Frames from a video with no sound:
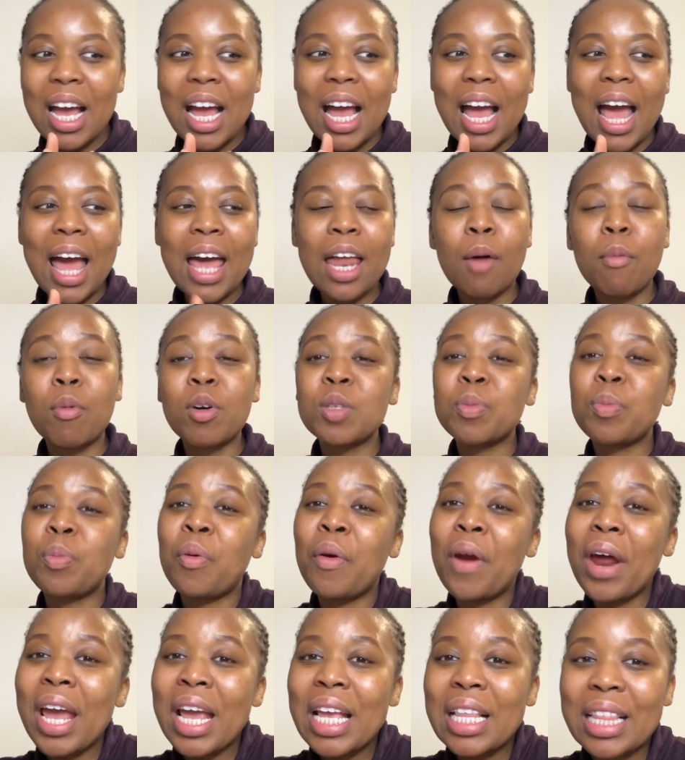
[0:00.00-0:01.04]
And I was
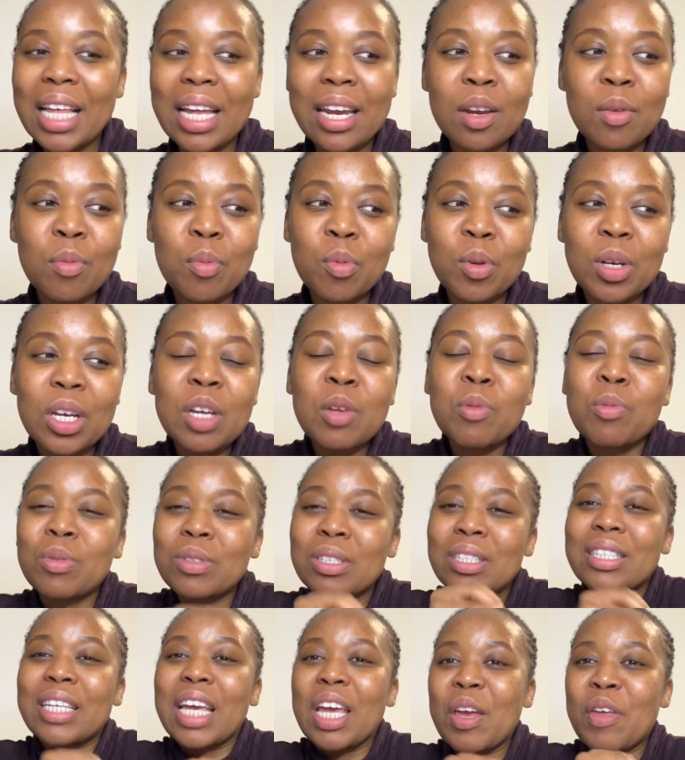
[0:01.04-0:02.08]
praying that it will
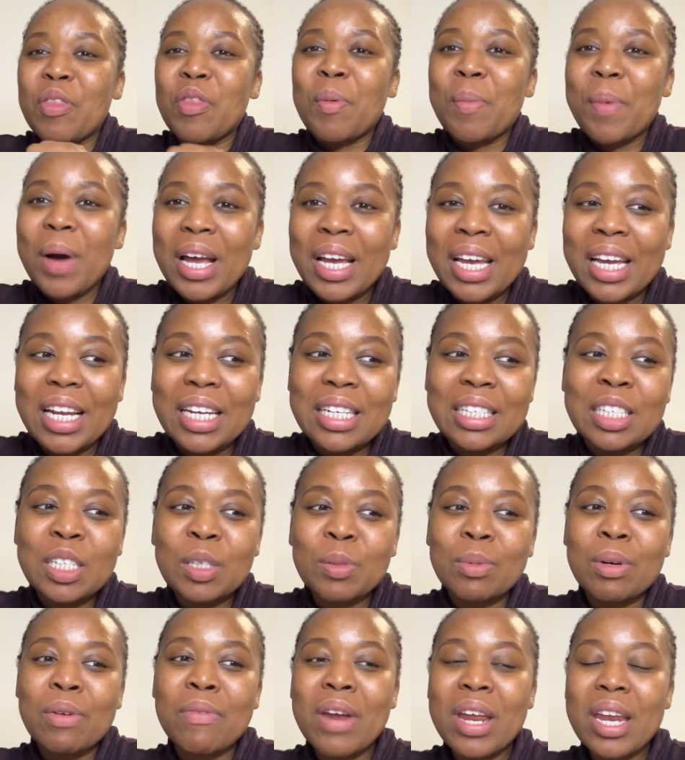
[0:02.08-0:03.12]
stay on the market until
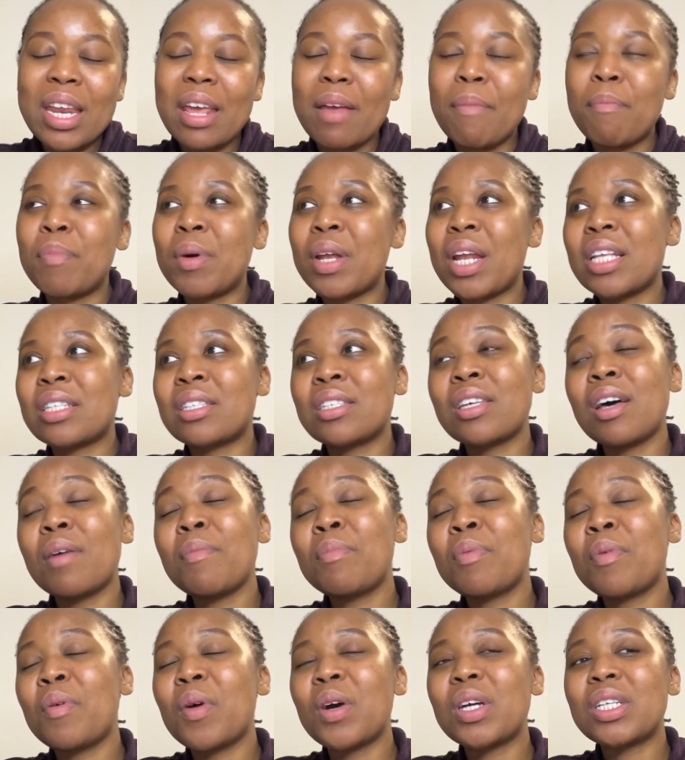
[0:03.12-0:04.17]
we're ready. But at some
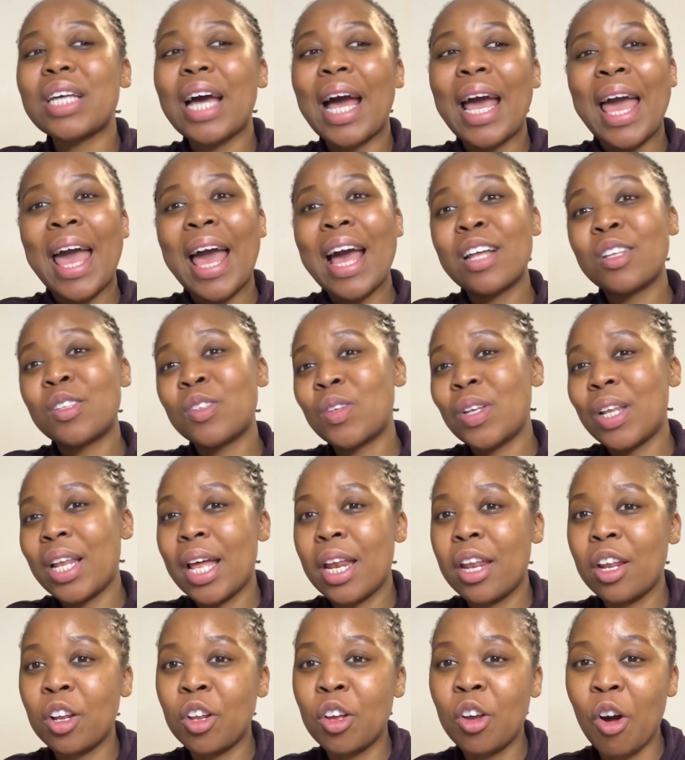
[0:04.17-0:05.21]
point, I had to let
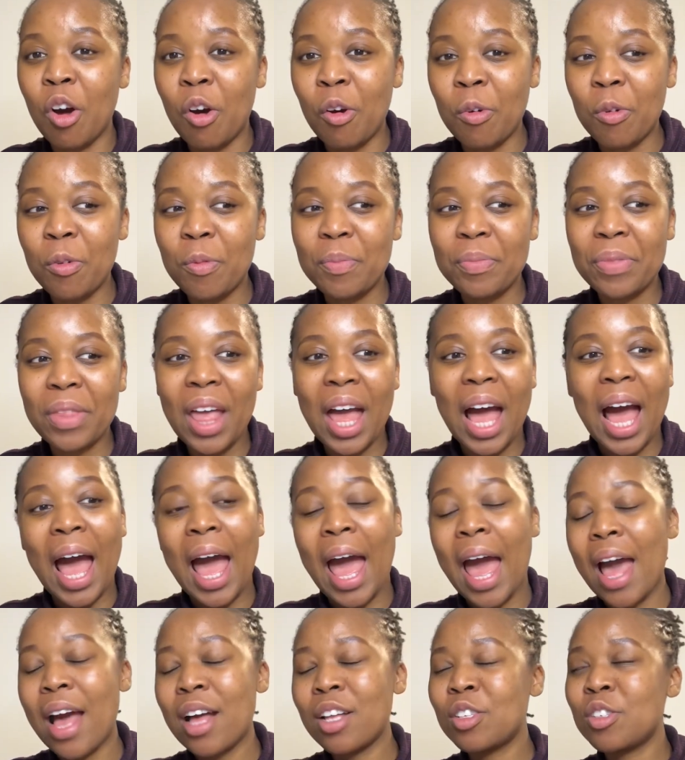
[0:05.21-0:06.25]
it go. I
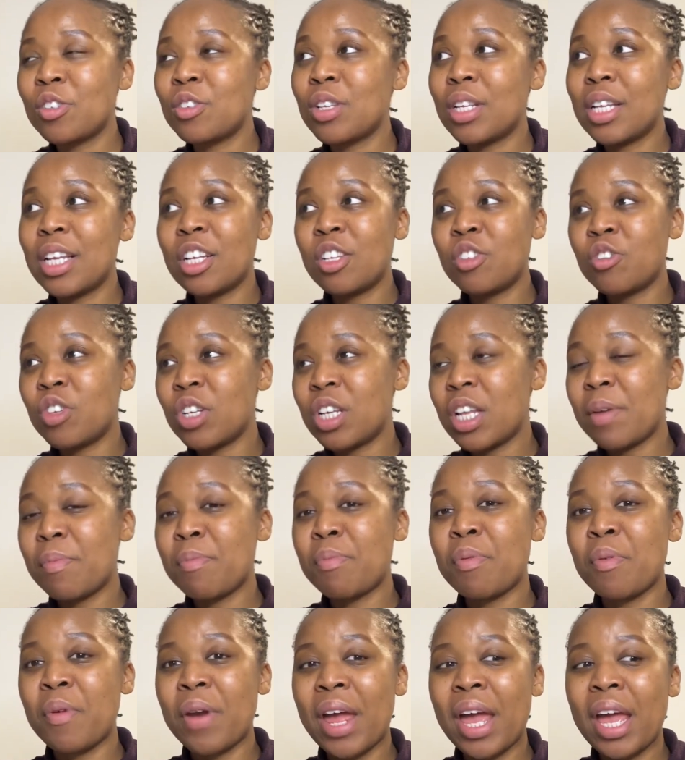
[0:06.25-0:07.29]
had to literally
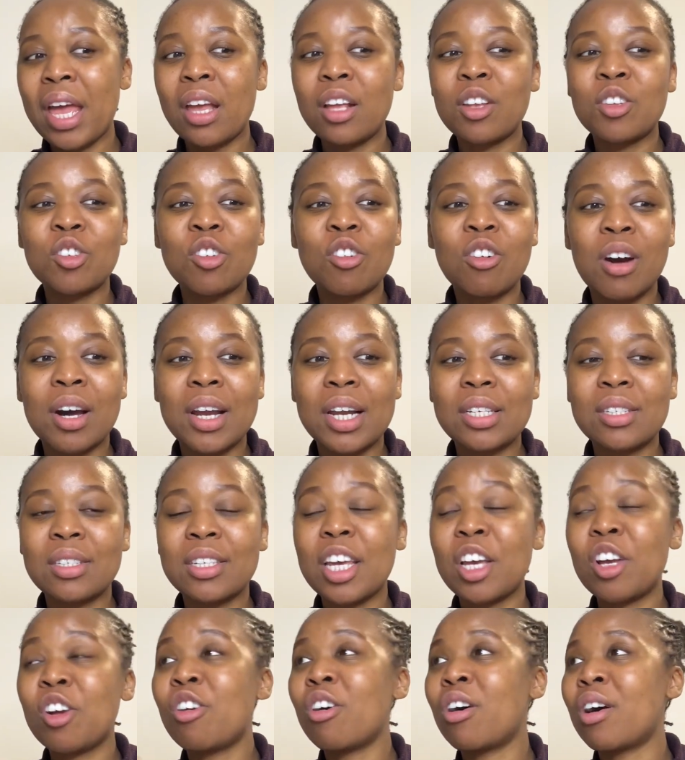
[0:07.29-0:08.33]
pray to God and
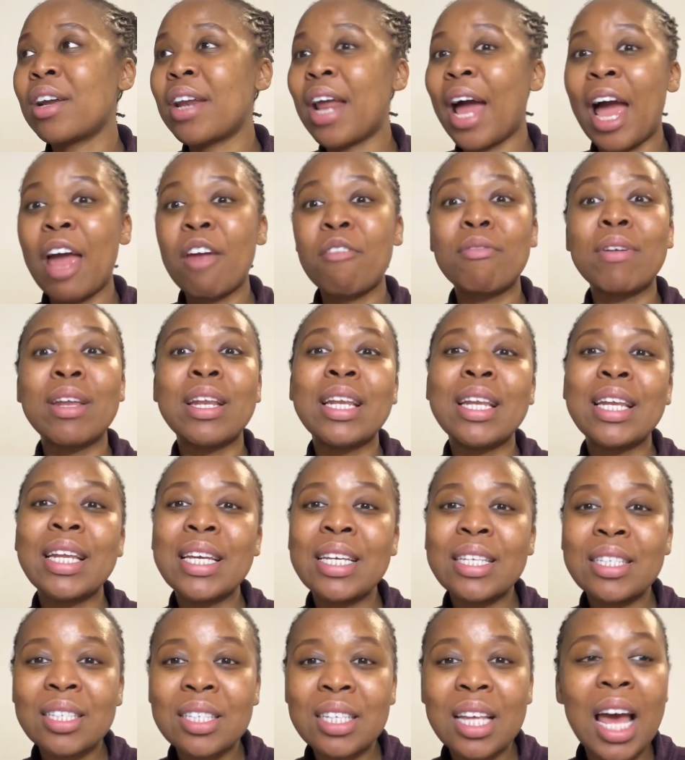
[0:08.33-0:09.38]
say, God, I
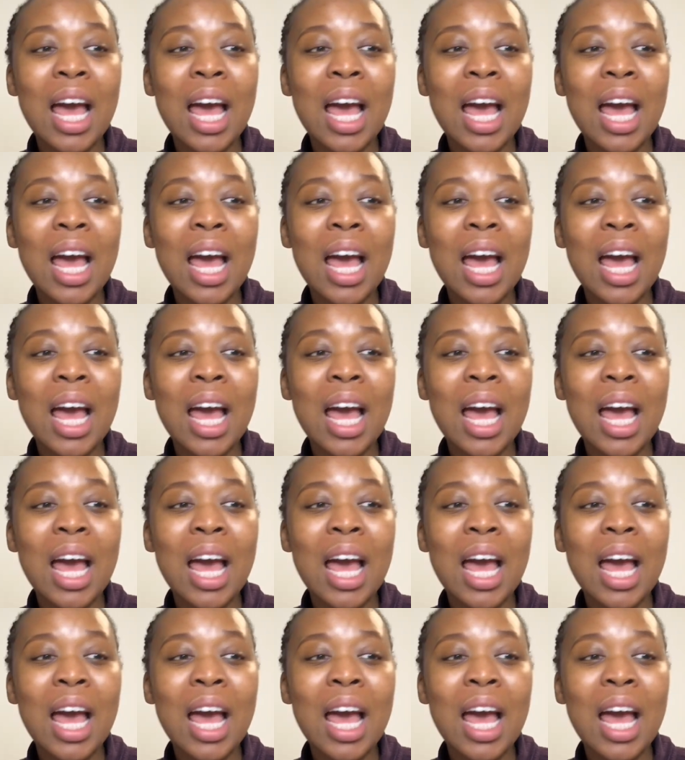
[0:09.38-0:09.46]
release